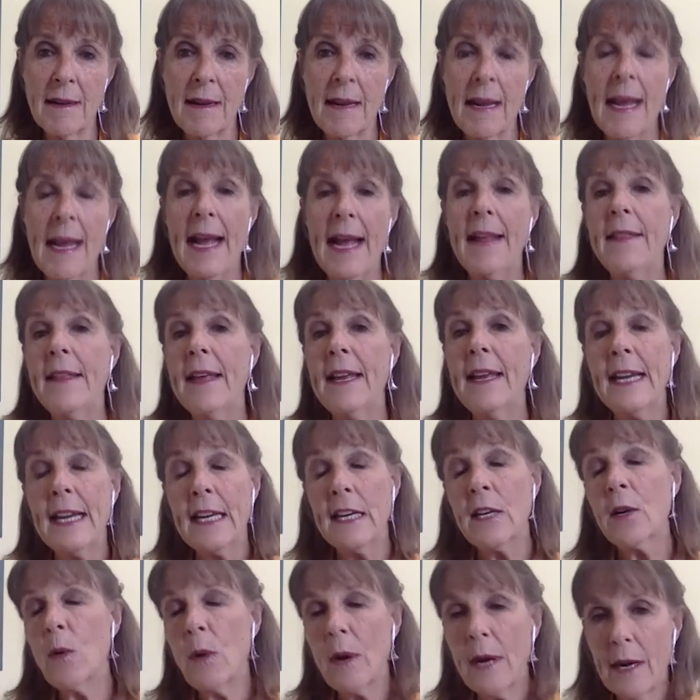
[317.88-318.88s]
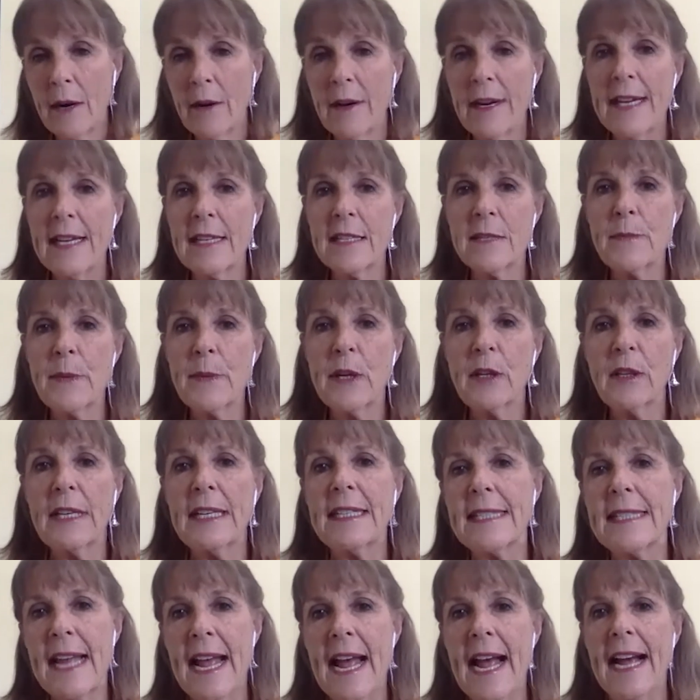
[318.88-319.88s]
And then inquiry is merely
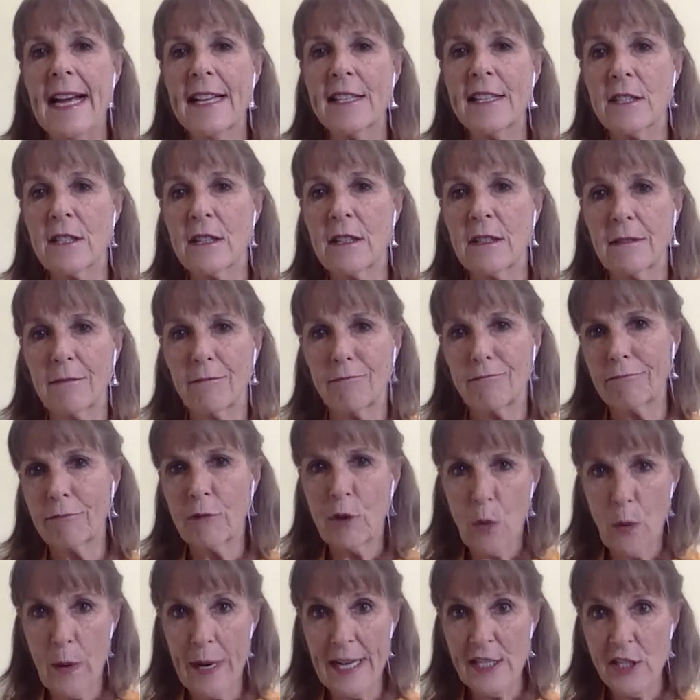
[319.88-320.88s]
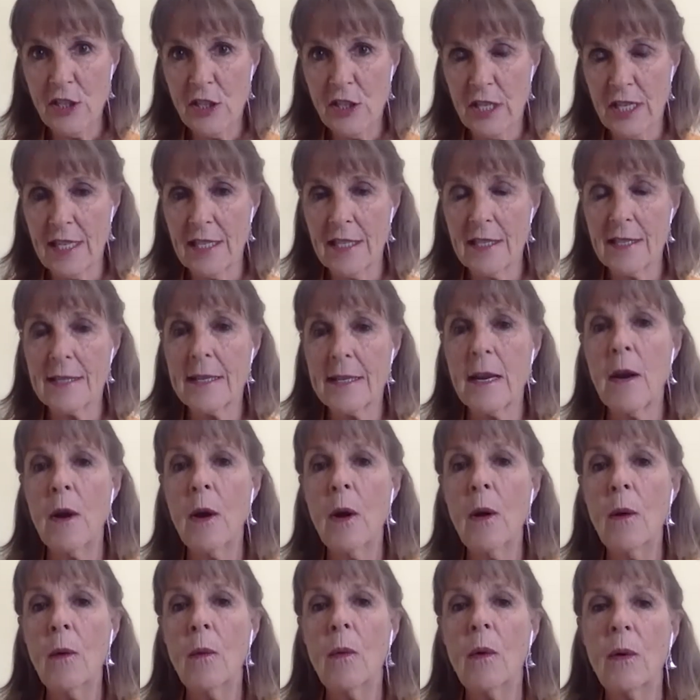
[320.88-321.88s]
to ask questions.
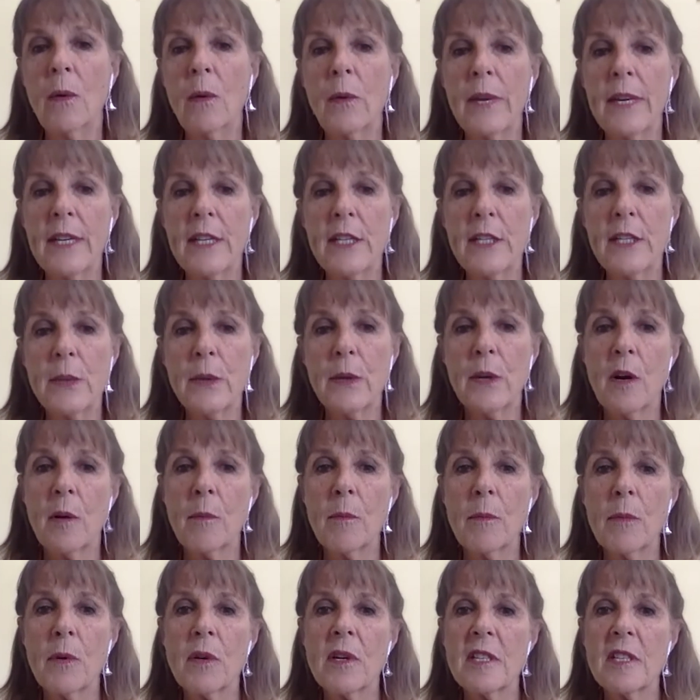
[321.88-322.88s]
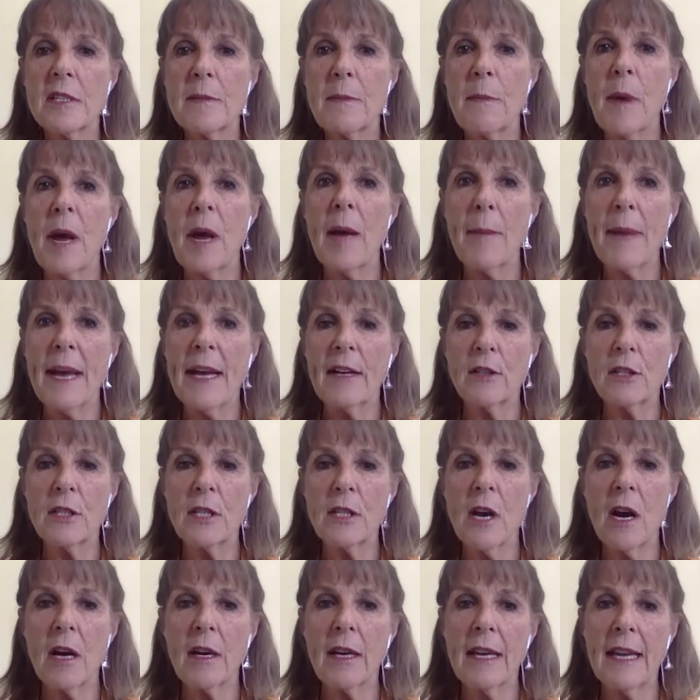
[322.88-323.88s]
What we do in our book is about
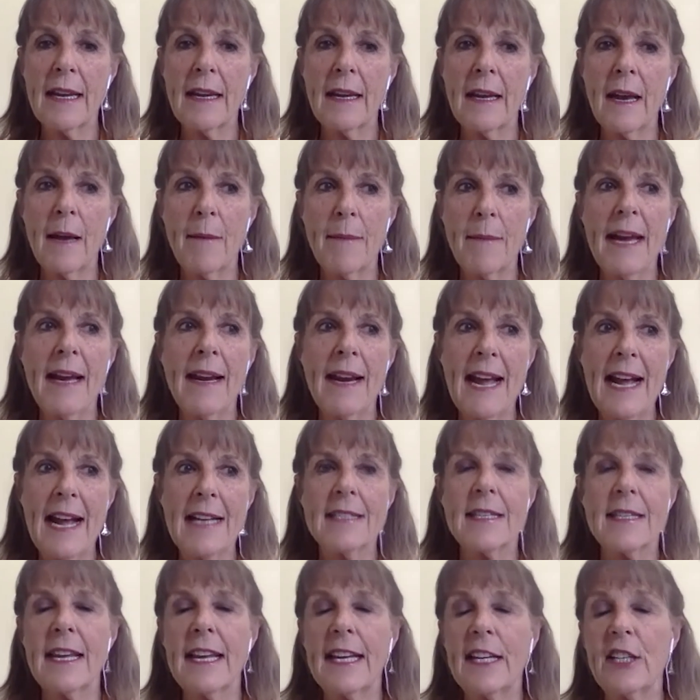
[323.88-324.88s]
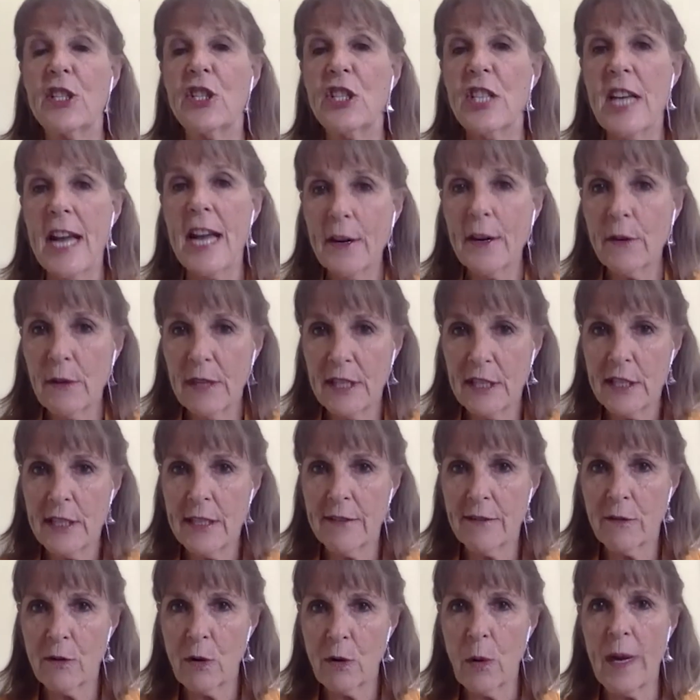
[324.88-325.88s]
asking
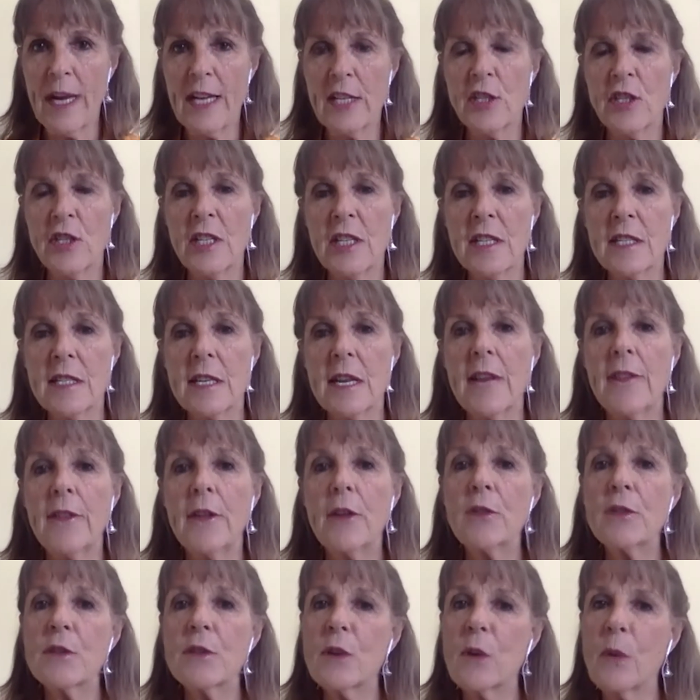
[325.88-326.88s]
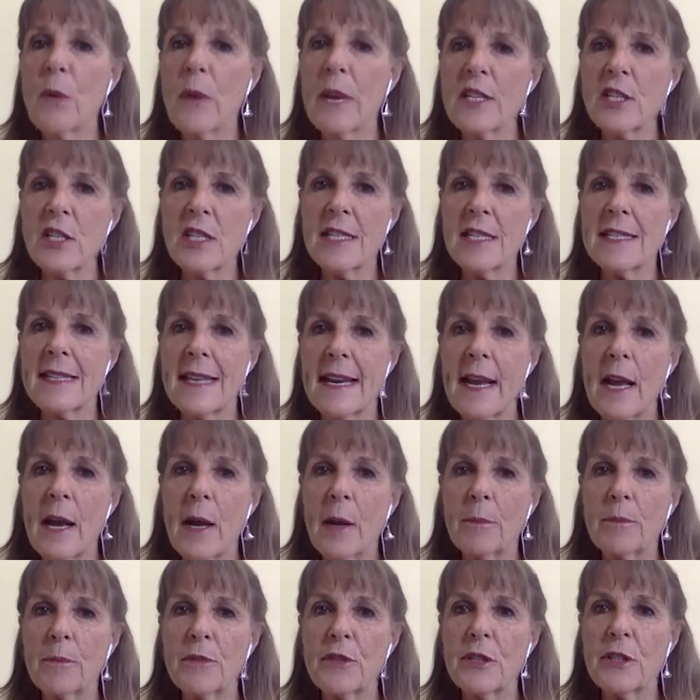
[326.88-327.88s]
generative questions. And those are questions that
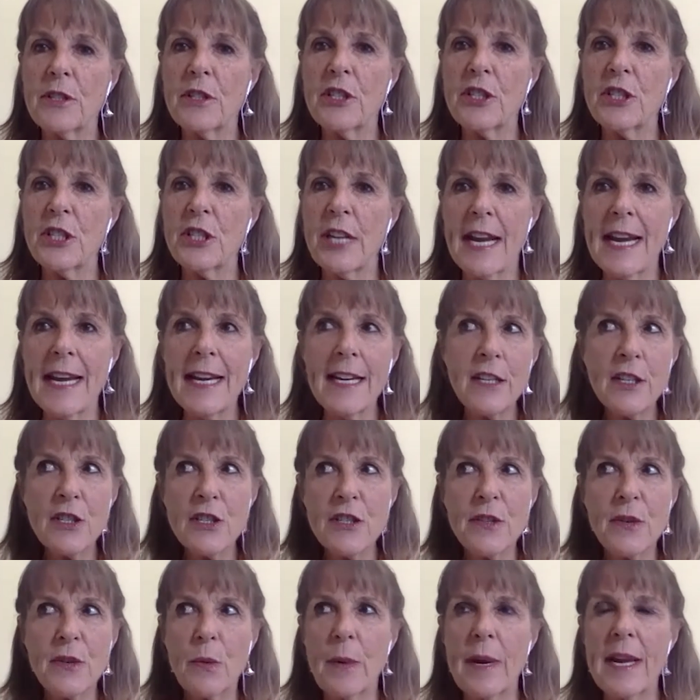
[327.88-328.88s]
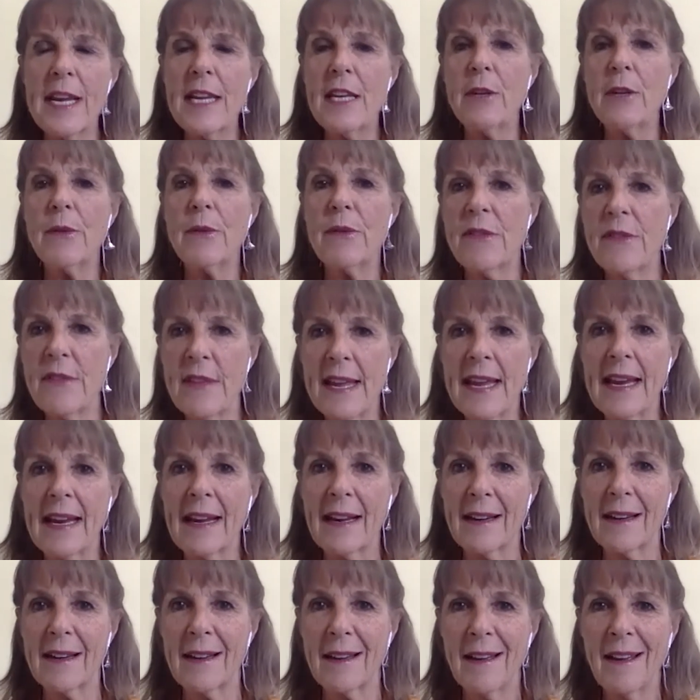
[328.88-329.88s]
help change the way you
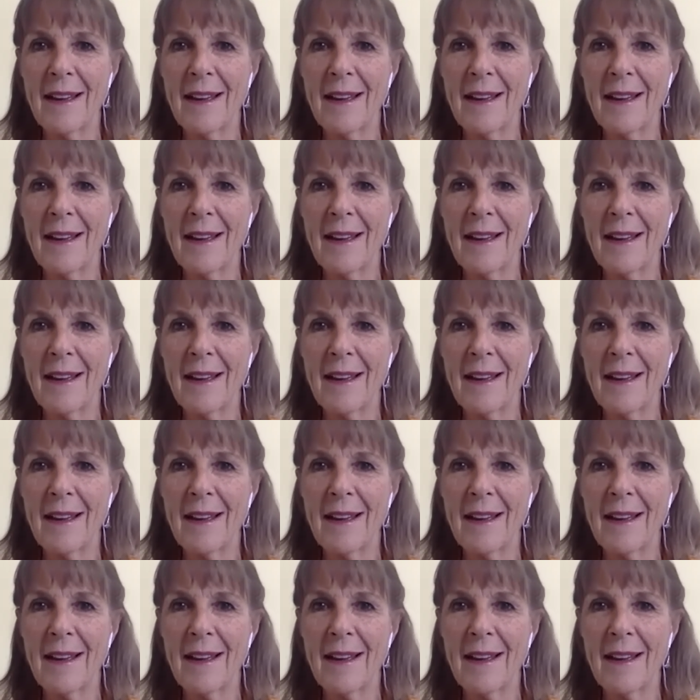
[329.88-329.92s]
think.